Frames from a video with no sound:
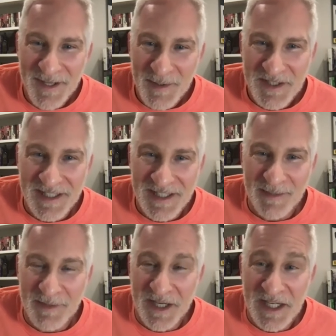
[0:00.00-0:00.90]
sticking them
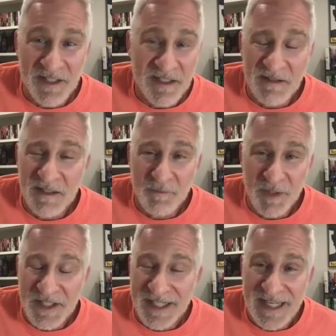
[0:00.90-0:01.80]
in Iceland's a good
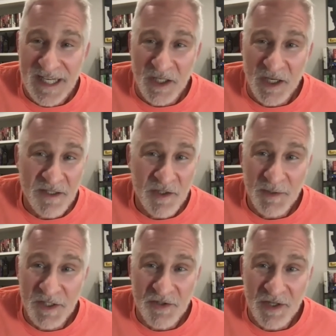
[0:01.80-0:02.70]
place. They can't cause too
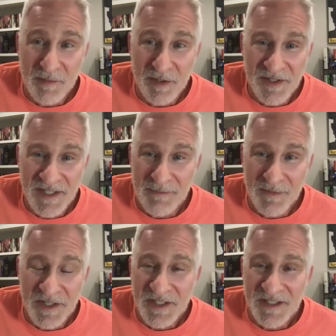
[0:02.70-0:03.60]
much trouble. There's not
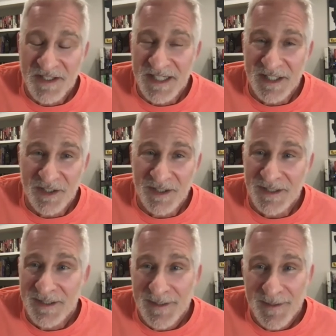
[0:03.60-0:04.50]
much to steal.
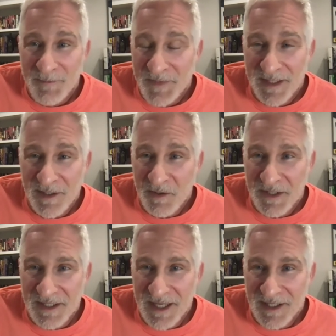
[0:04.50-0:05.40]
You know, it's
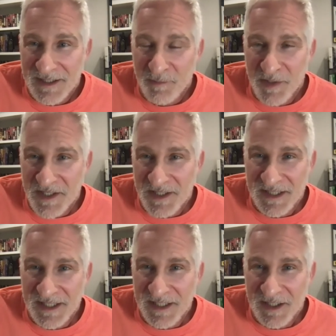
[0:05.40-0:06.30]
not like the president's
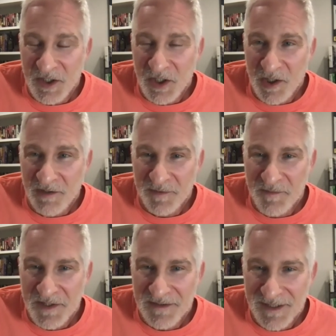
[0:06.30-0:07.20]
going to get a call from
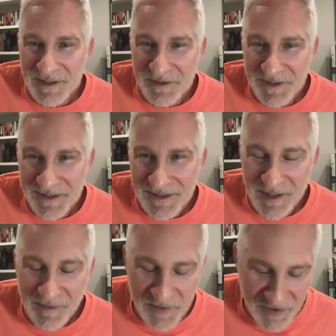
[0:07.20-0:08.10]
you know an
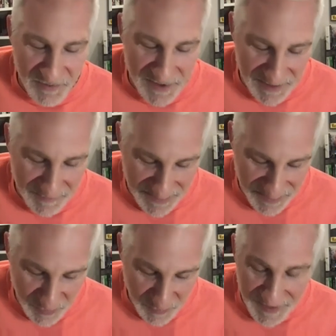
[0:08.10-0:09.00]
officer doing something
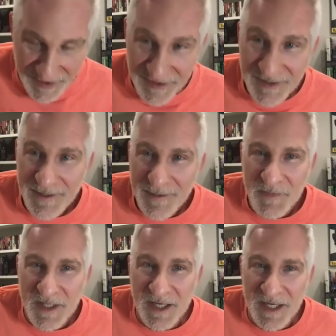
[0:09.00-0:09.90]
stupid in
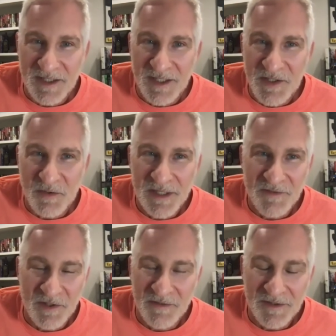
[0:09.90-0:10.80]
in Iceland. So we have
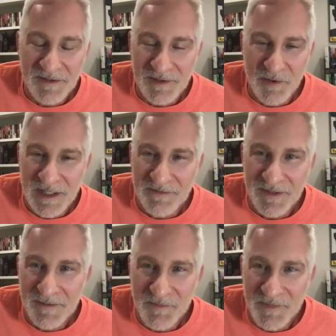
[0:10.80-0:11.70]
sort of a story of a
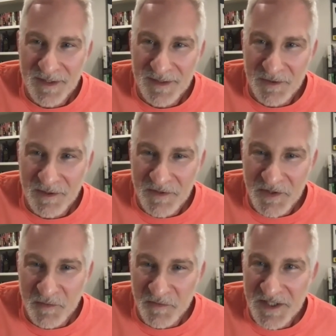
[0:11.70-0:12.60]
sort of a
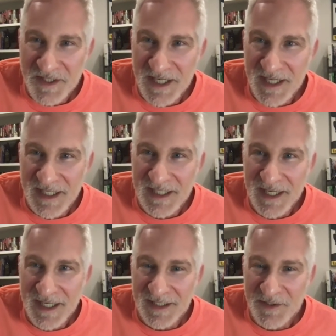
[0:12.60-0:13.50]
doofus CIA guy
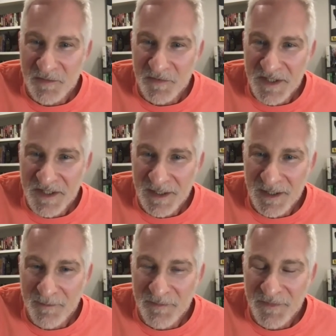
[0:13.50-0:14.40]
and a doofus um,